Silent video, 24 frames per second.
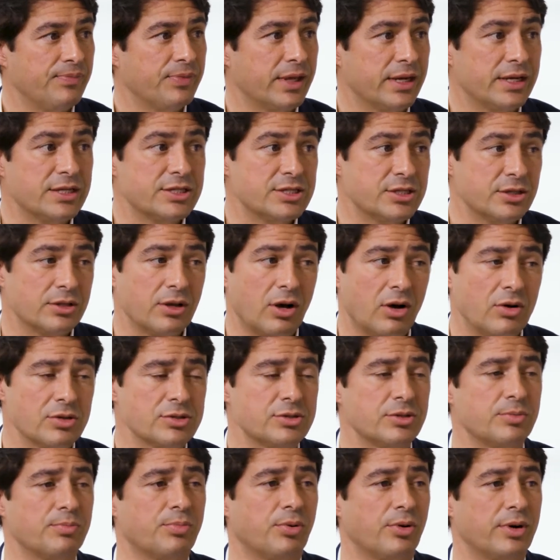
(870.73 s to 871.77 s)
And it's
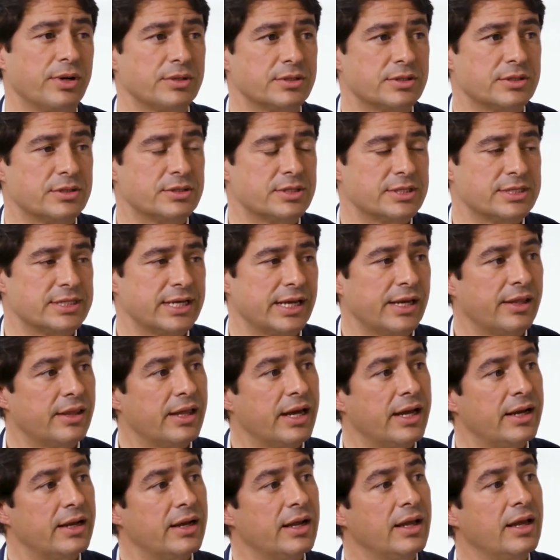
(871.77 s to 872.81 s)
also important to say
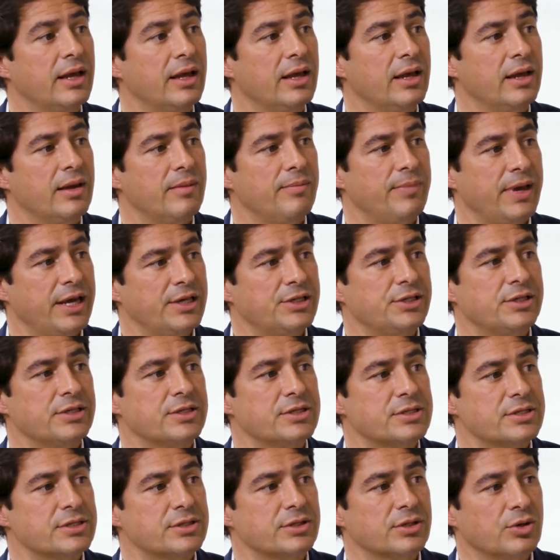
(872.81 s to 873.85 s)
that
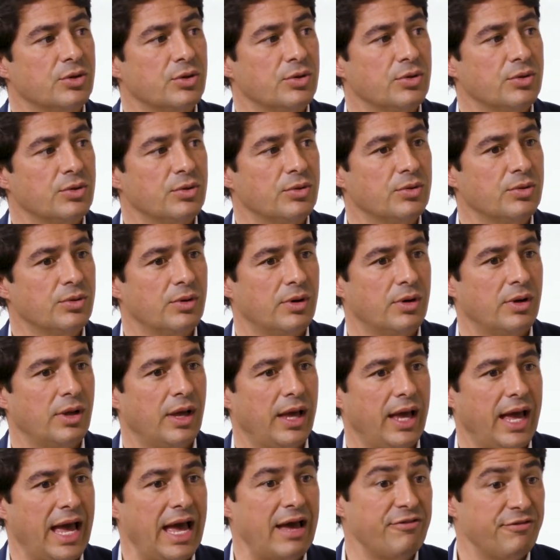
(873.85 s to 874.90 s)
patients who
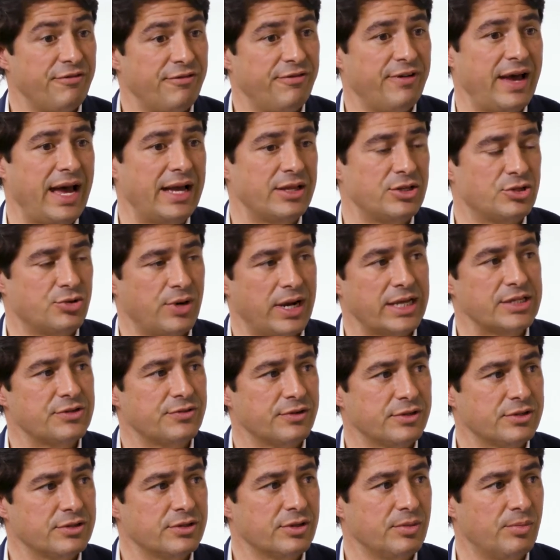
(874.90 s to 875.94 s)
have fat
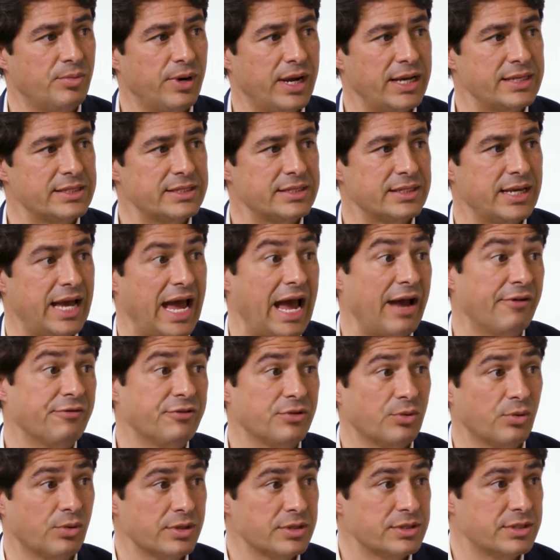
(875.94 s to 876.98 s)
transferred to the breast,
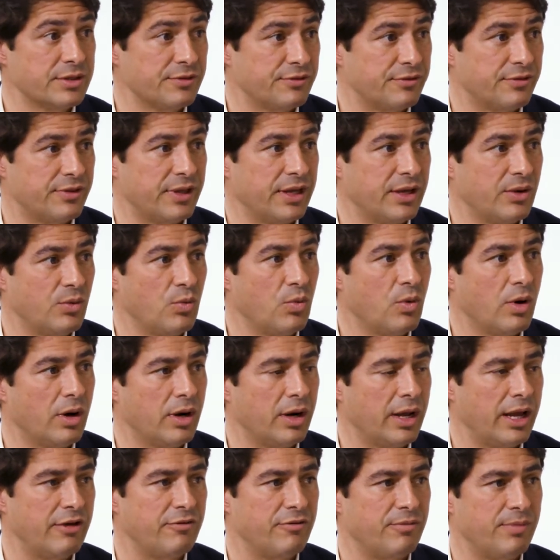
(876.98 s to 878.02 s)
afterwards, if they want
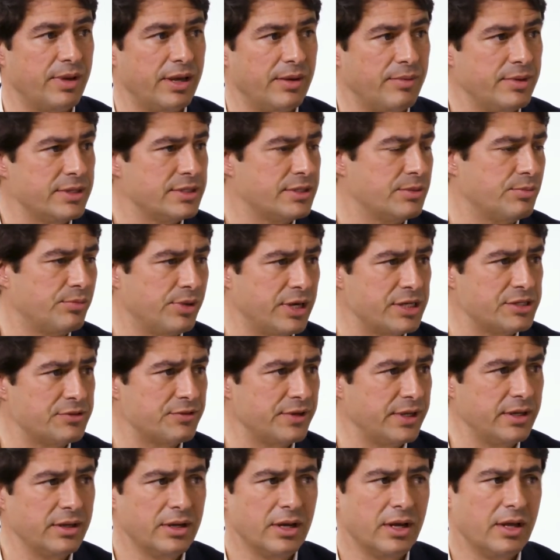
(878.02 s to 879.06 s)
to have babies and
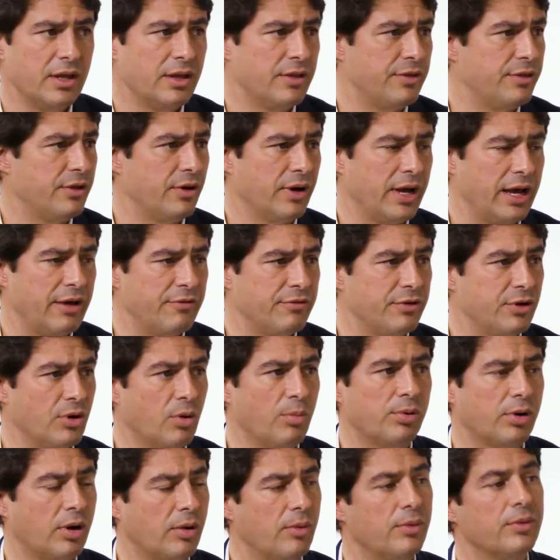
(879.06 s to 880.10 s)
breastfeed, they'll have no
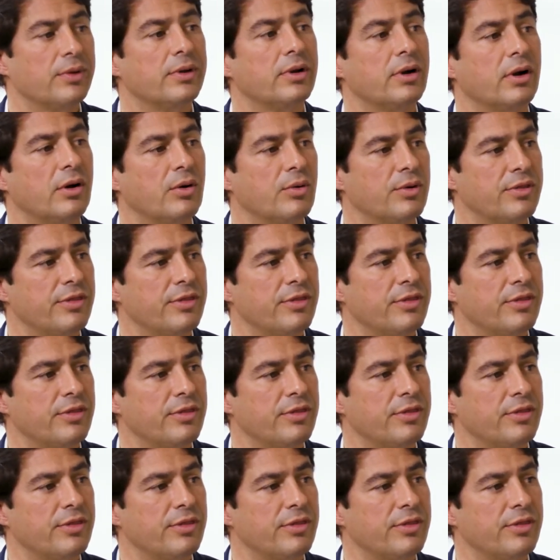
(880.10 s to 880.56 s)
problem at all